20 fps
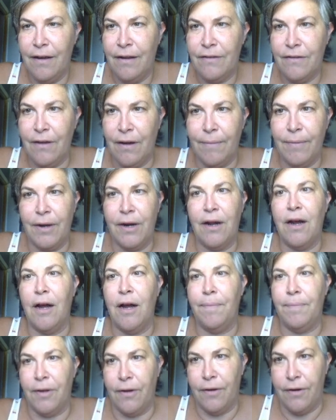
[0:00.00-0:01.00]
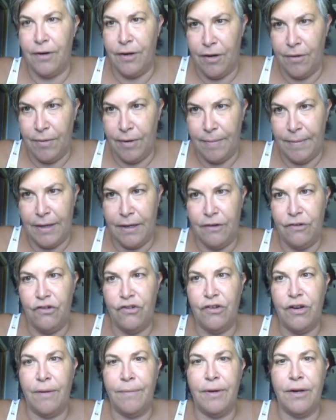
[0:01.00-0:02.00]
So I'm going to upload a new
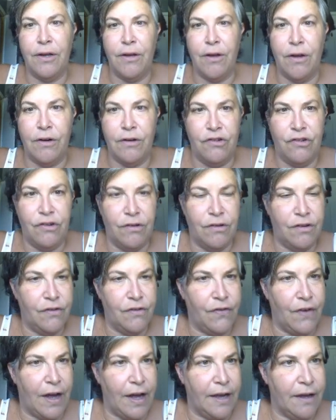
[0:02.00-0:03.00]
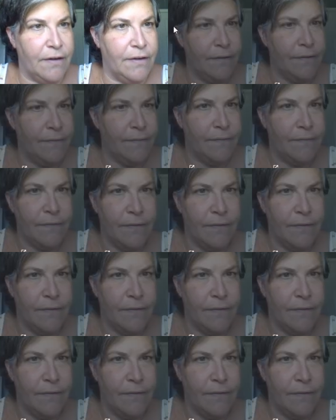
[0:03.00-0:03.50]
image. I'm going to go to Choose File.